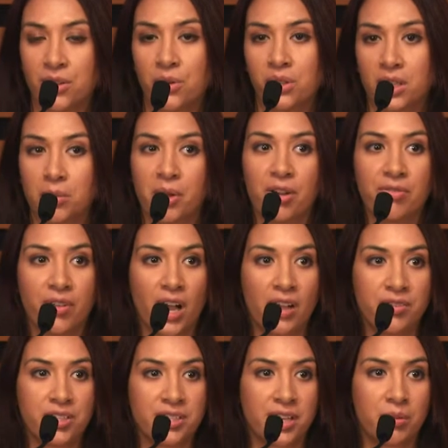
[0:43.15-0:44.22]
only about 5
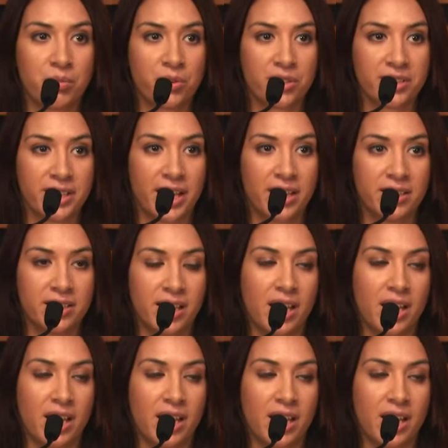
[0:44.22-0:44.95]
to 10%,